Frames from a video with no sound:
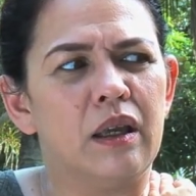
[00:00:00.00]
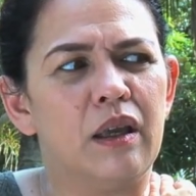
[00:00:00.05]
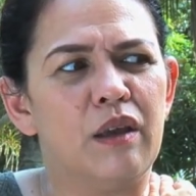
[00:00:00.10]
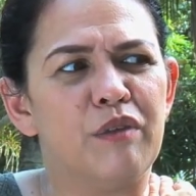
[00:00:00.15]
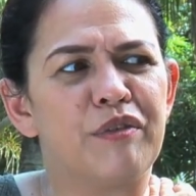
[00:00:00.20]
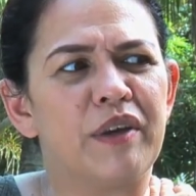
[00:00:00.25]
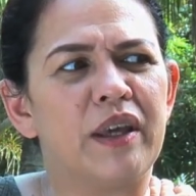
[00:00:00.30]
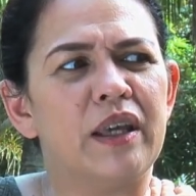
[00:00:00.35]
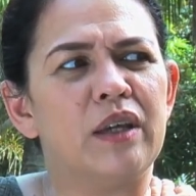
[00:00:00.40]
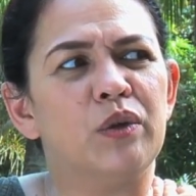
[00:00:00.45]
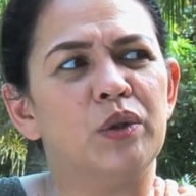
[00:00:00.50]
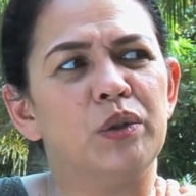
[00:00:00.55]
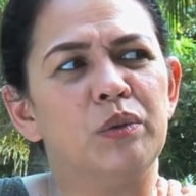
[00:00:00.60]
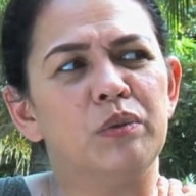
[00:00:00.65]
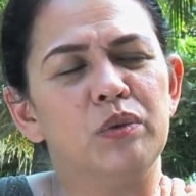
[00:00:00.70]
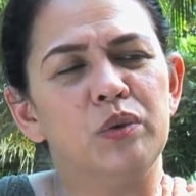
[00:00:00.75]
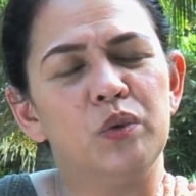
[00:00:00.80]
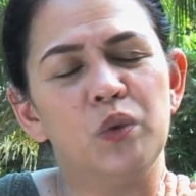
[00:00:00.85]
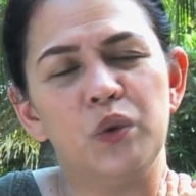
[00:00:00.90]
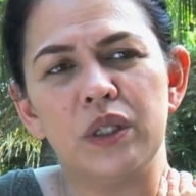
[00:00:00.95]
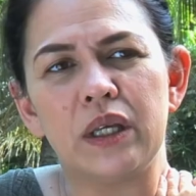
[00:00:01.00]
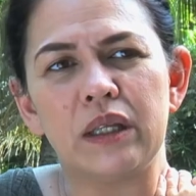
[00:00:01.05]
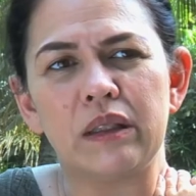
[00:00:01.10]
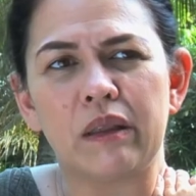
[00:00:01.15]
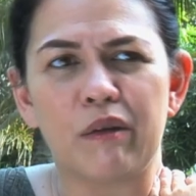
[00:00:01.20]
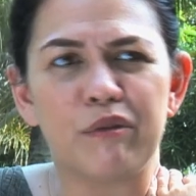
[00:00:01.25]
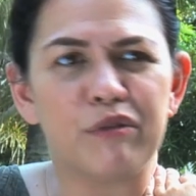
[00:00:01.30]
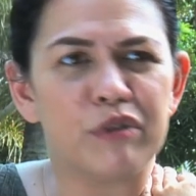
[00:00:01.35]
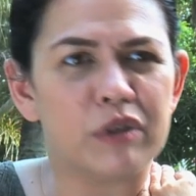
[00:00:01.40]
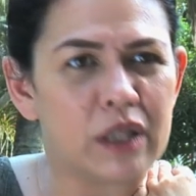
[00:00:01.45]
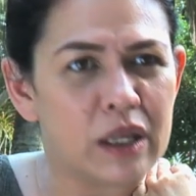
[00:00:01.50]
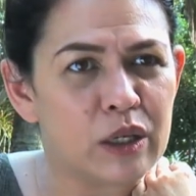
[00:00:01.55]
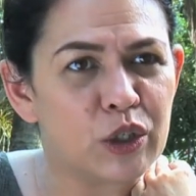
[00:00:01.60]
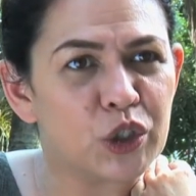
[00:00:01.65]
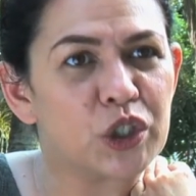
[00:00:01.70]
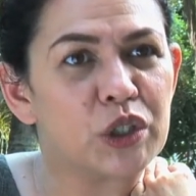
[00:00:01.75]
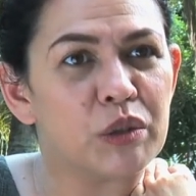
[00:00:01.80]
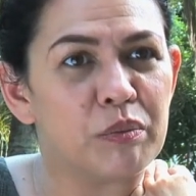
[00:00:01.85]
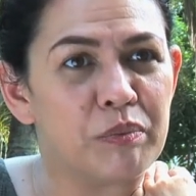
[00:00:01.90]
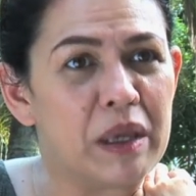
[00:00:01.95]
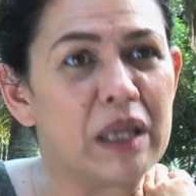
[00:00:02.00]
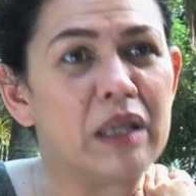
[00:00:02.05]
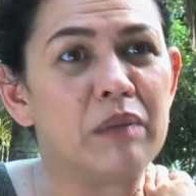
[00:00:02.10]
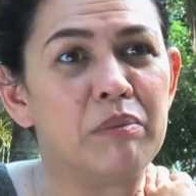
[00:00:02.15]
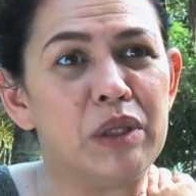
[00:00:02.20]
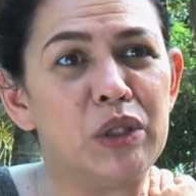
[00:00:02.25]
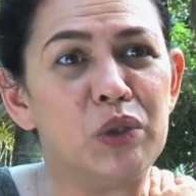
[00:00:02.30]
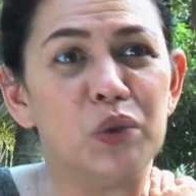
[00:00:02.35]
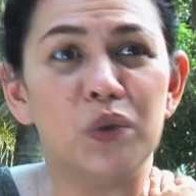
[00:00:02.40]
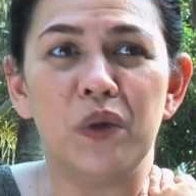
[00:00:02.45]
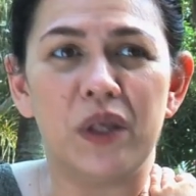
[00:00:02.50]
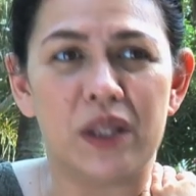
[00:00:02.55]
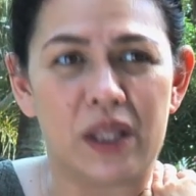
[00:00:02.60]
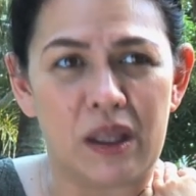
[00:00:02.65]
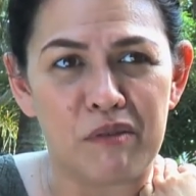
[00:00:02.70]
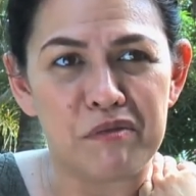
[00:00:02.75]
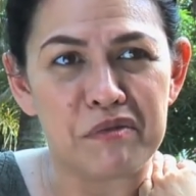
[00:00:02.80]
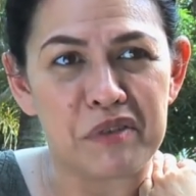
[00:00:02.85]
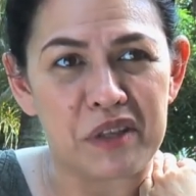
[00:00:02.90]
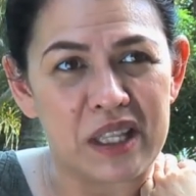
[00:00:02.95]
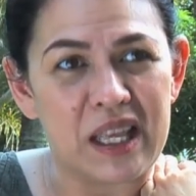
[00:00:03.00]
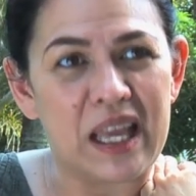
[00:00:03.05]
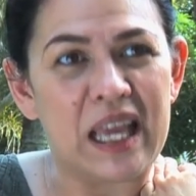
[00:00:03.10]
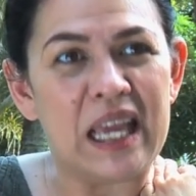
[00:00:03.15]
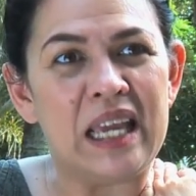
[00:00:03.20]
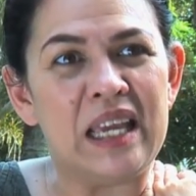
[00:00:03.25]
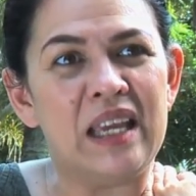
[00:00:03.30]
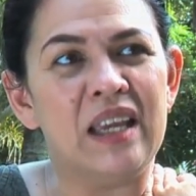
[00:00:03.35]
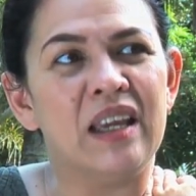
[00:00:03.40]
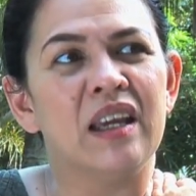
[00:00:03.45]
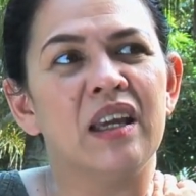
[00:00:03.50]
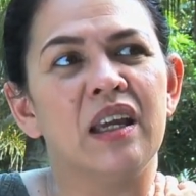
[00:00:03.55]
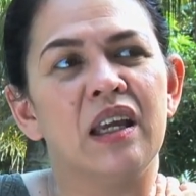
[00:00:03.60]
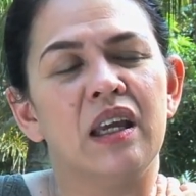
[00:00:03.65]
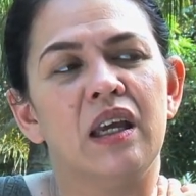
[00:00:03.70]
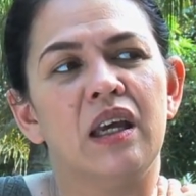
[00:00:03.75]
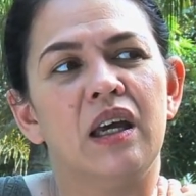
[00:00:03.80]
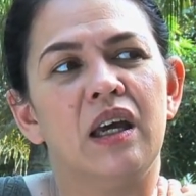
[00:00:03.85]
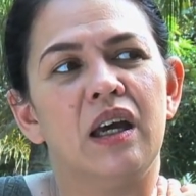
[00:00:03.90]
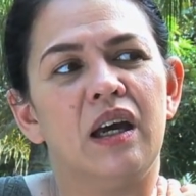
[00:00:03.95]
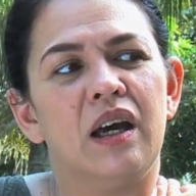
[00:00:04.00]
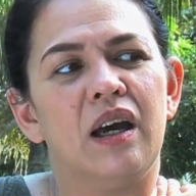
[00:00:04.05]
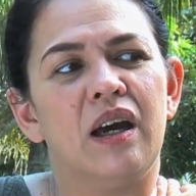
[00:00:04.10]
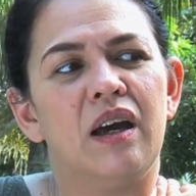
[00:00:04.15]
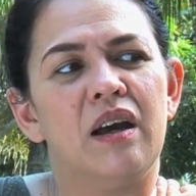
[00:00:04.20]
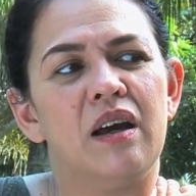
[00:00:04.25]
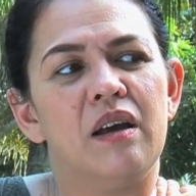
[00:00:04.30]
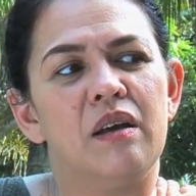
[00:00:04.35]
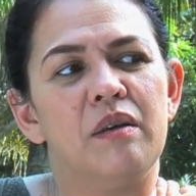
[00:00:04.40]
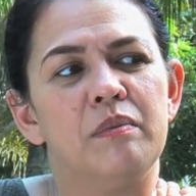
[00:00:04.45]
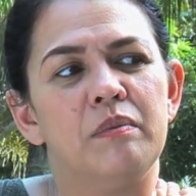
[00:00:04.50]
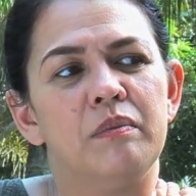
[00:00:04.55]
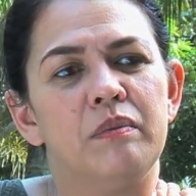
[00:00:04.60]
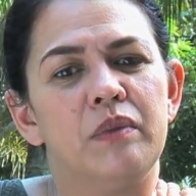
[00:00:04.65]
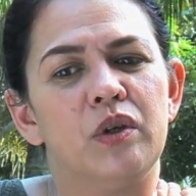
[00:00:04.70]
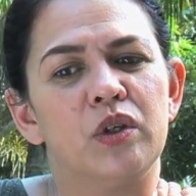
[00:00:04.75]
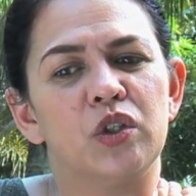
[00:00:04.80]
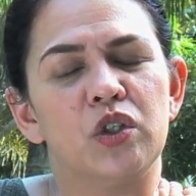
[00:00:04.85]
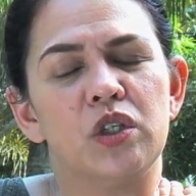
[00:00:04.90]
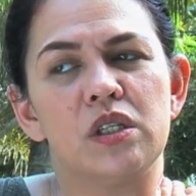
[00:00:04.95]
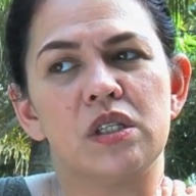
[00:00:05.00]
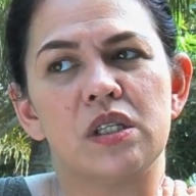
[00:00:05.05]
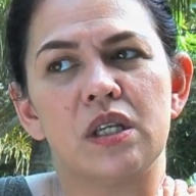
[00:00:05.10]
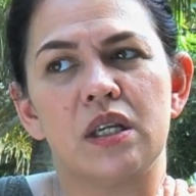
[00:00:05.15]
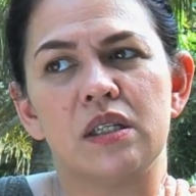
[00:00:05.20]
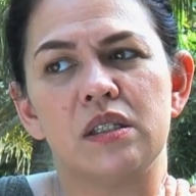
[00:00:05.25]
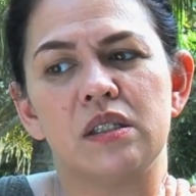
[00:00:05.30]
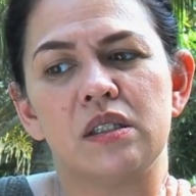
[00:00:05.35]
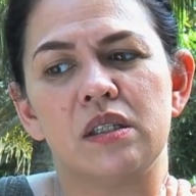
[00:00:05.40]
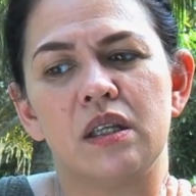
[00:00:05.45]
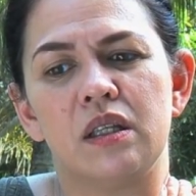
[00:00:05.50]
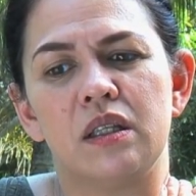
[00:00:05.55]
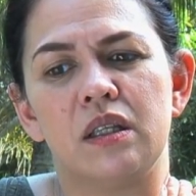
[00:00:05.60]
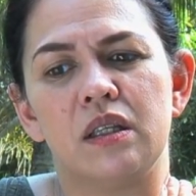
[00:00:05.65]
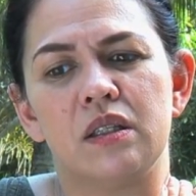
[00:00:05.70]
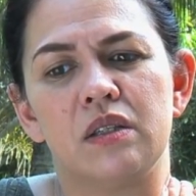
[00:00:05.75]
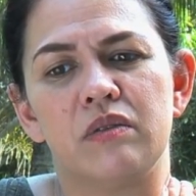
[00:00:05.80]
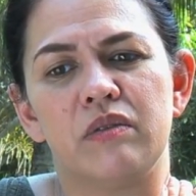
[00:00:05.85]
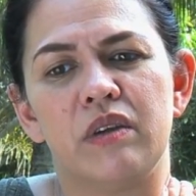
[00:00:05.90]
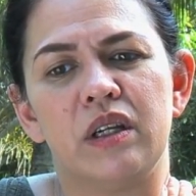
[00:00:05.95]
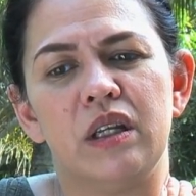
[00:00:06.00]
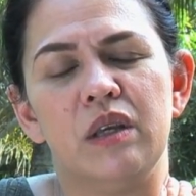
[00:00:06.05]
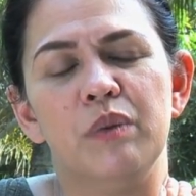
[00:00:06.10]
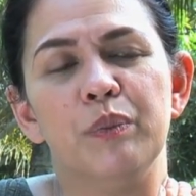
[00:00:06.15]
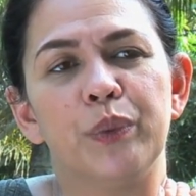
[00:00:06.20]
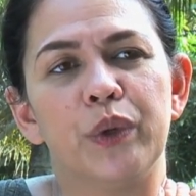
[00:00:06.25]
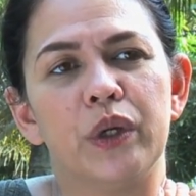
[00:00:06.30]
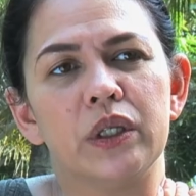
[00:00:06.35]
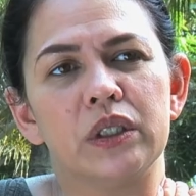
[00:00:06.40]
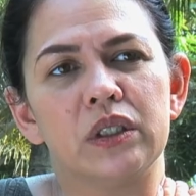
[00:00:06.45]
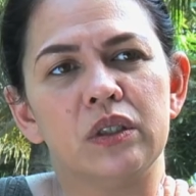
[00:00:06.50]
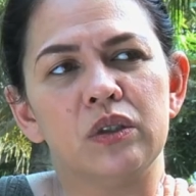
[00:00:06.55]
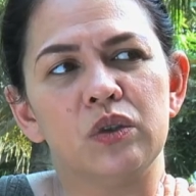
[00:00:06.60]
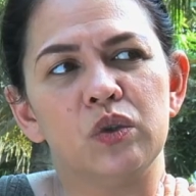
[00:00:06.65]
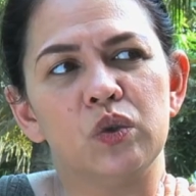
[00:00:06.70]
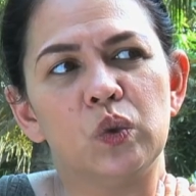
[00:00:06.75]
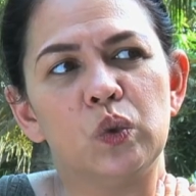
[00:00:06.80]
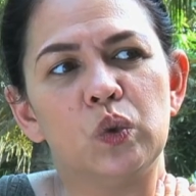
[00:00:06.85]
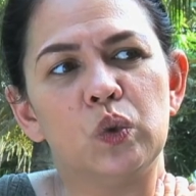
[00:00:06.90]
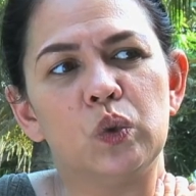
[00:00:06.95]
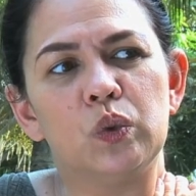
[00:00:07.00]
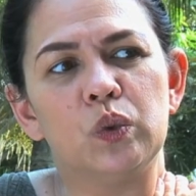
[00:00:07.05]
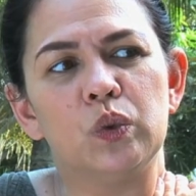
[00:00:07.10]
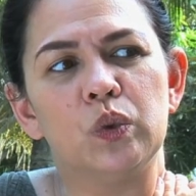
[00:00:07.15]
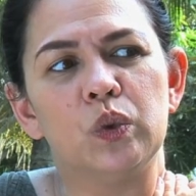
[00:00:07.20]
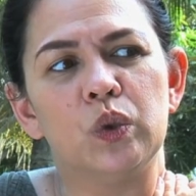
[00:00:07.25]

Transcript: If I could do that every day, she'd make me do it every day. Because she says that it's very important to